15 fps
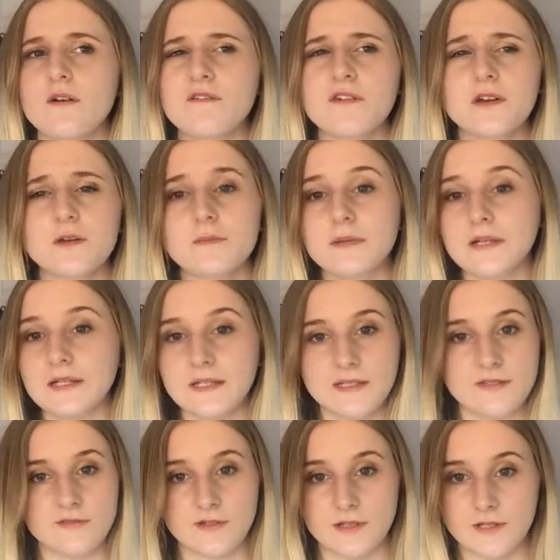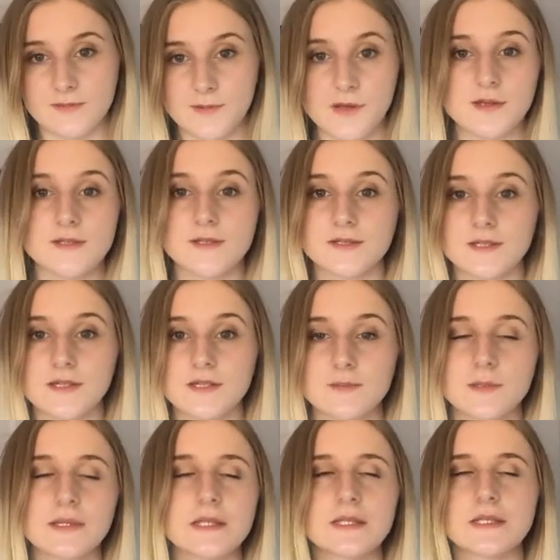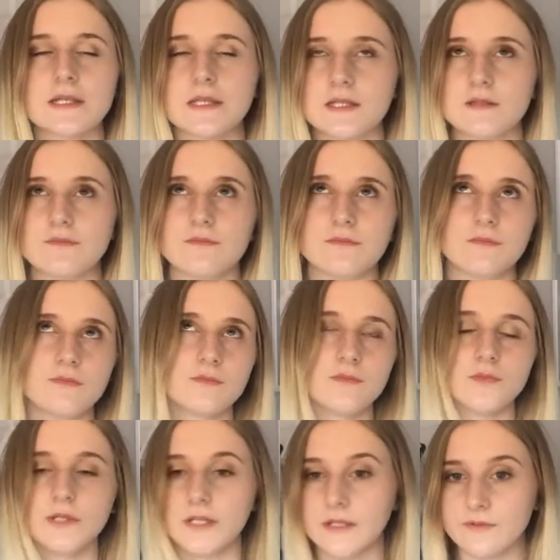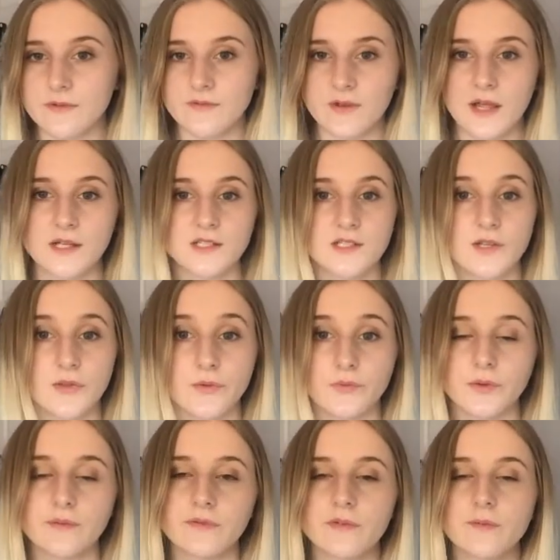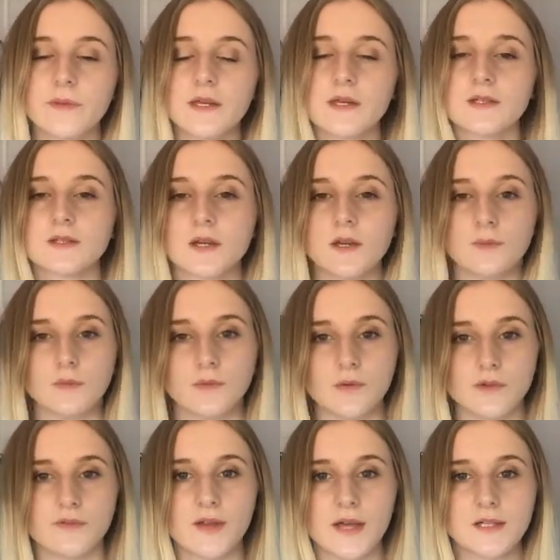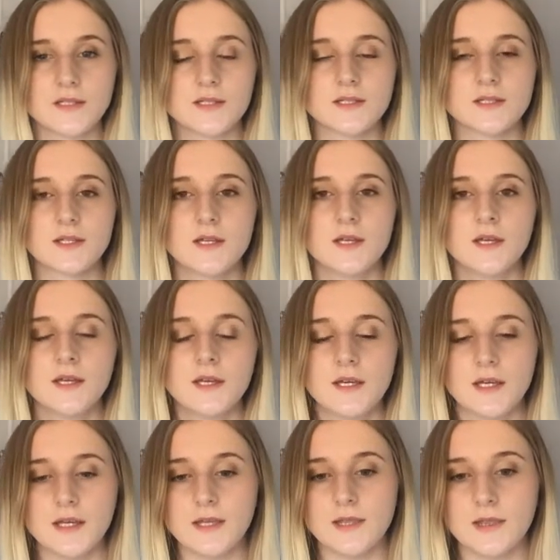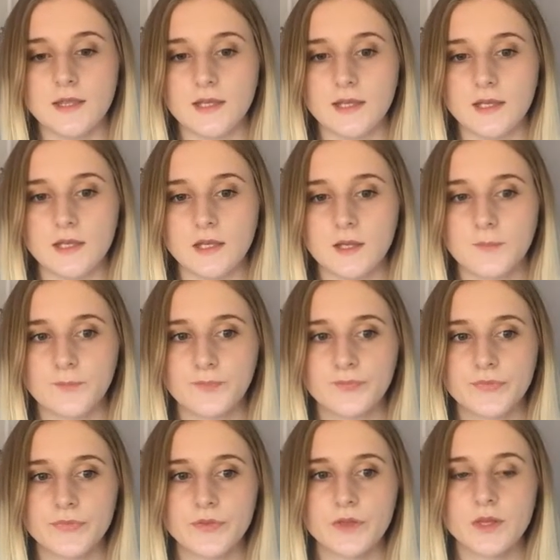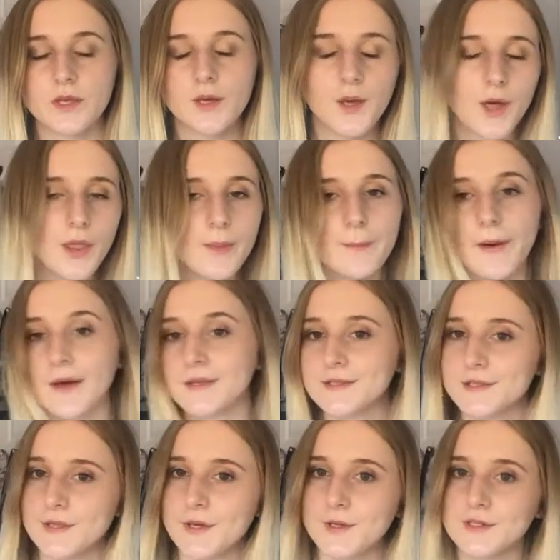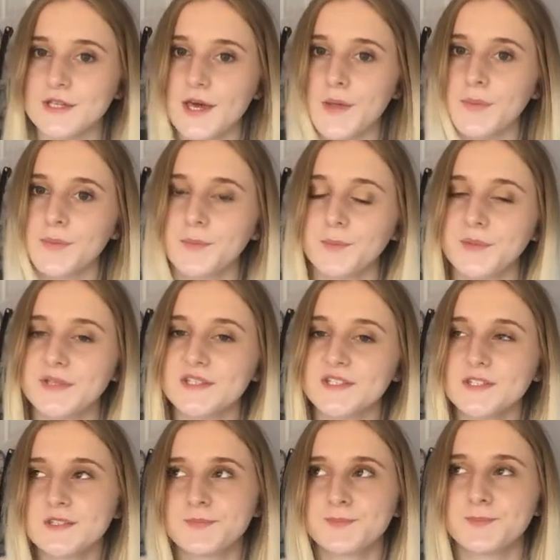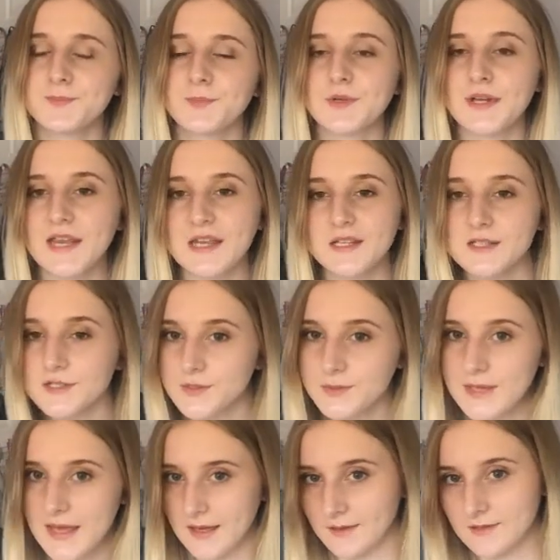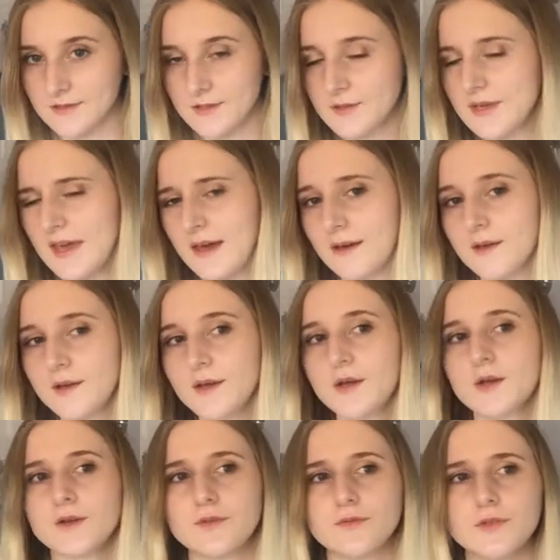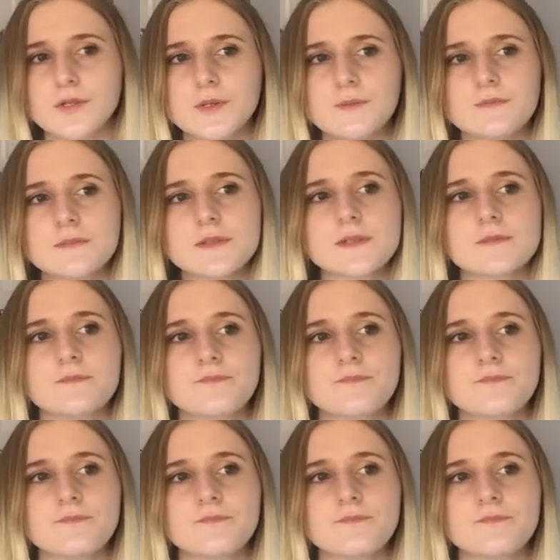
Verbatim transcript: offer completely different experiences, but this isn't really reflected in the room for me. It's kind of more reflected in the other parts of the hotel, which we'll get into next. So yeah, rooms